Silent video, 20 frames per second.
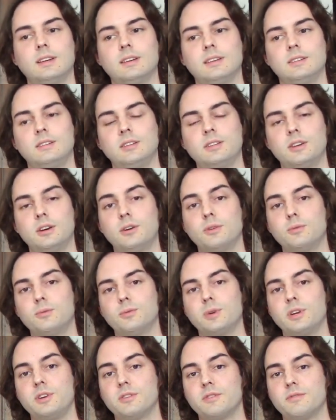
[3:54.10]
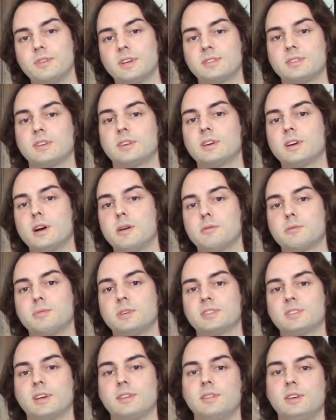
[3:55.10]
you know, when you're investing in comic
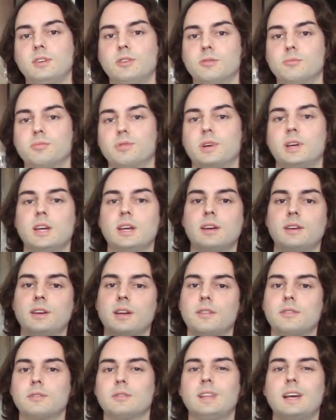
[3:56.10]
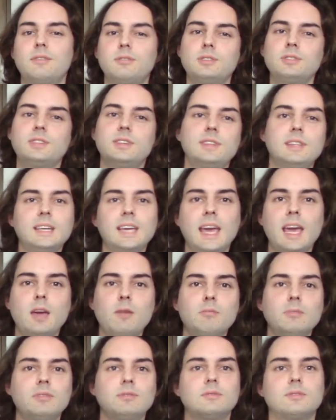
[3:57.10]
books, I think you're bringing another level to the
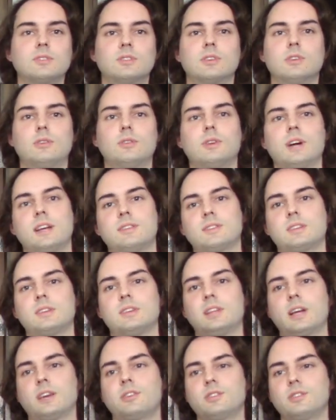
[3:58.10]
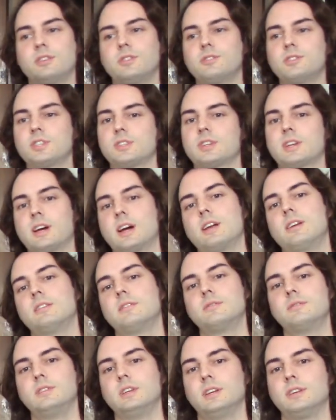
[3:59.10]
game. So as a collector, you're just kind
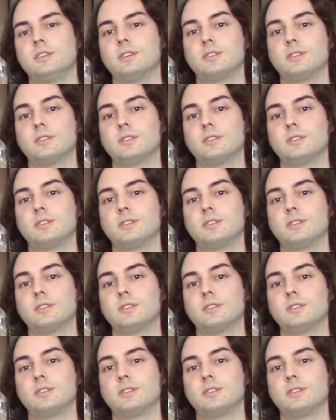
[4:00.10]
of, you